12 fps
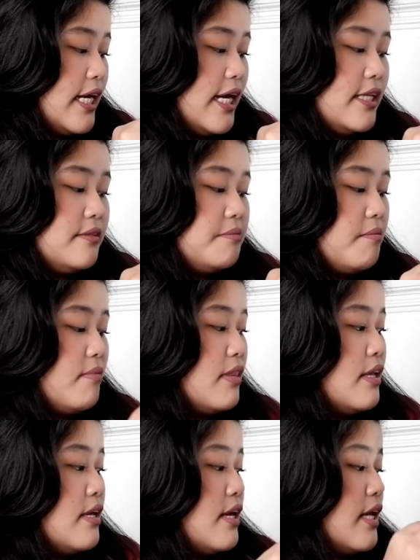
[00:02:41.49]
Yan.
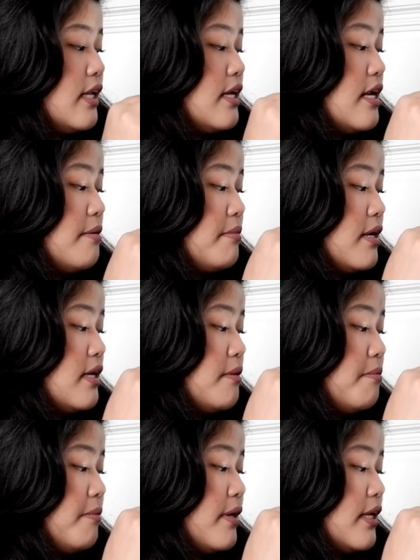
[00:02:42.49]
And then, I'm
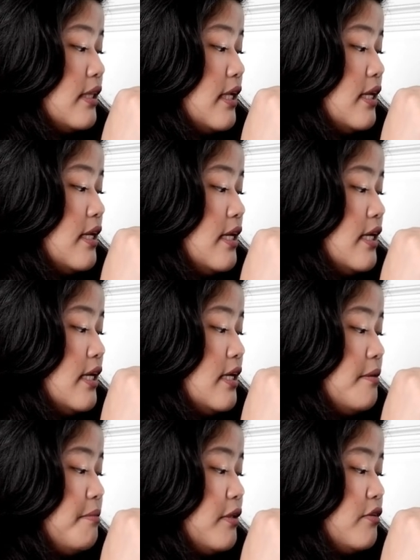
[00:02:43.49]
gonna get a
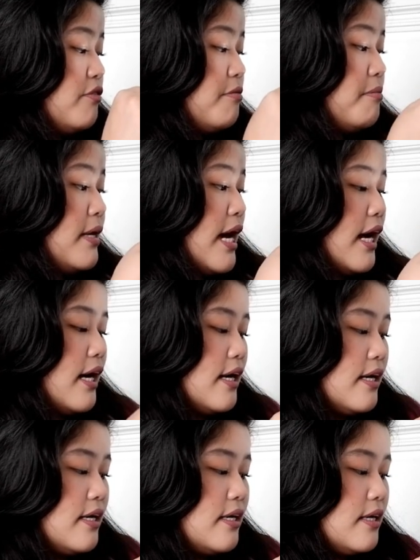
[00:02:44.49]
little bit of black.
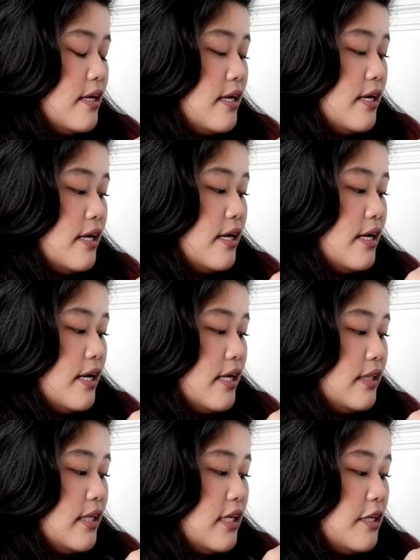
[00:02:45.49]

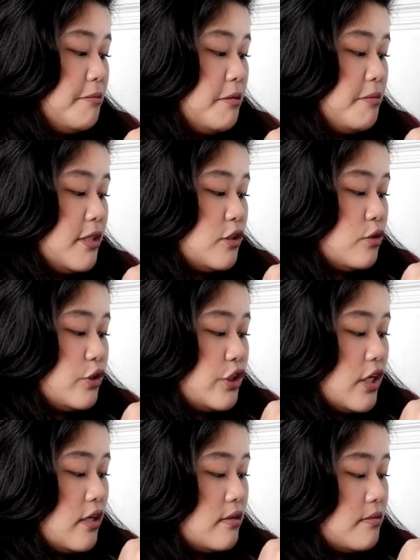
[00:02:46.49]
And then, imimix ko siya.